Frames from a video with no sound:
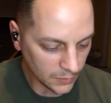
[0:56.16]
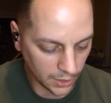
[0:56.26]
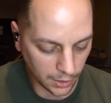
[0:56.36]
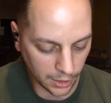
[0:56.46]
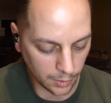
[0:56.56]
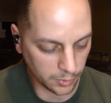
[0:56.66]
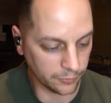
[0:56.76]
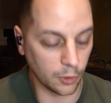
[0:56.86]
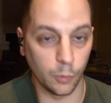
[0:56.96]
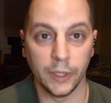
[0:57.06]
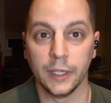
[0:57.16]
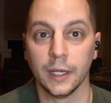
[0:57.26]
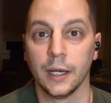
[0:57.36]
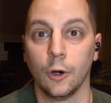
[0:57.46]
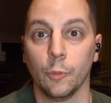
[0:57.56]
Before we
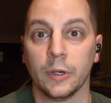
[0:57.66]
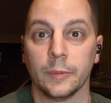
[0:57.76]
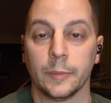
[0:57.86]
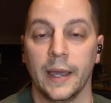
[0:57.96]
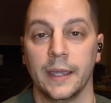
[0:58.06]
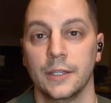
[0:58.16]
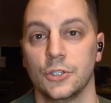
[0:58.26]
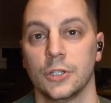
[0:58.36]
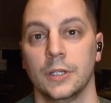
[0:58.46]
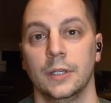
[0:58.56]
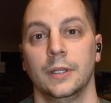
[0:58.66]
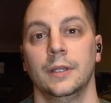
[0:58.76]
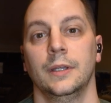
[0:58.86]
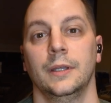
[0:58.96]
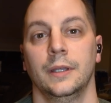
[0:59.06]
open up the package,
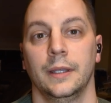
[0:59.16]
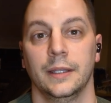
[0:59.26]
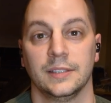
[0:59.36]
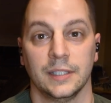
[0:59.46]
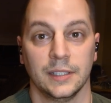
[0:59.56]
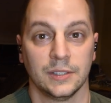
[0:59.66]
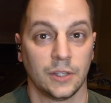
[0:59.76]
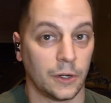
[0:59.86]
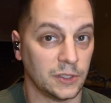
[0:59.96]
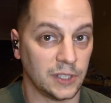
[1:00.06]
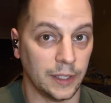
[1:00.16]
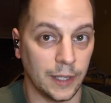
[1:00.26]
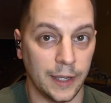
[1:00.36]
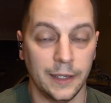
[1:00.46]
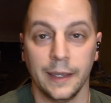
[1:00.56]
this is Thursday
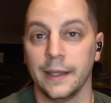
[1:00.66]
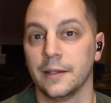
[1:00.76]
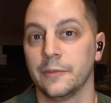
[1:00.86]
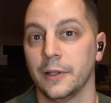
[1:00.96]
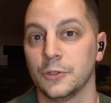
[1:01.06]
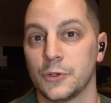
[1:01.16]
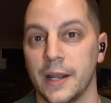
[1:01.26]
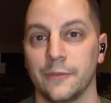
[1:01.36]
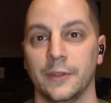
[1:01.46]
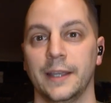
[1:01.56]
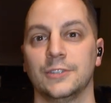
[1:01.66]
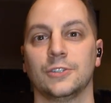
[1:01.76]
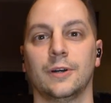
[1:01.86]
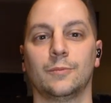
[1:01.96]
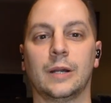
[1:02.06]
night, NFL draft night,
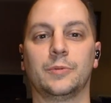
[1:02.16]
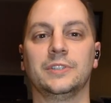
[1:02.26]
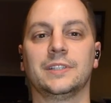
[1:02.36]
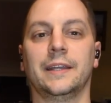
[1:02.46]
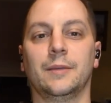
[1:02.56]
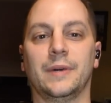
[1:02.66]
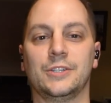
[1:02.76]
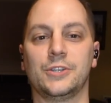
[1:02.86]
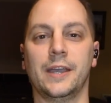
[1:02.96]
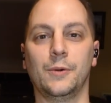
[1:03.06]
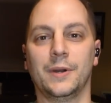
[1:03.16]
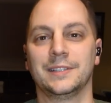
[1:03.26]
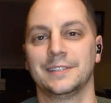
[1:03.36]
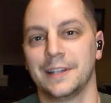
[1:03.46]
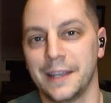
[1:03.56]
so I'm representing my
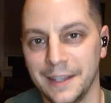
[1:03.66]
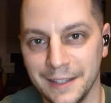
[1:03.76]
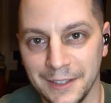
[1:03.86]
Jaguars tonight.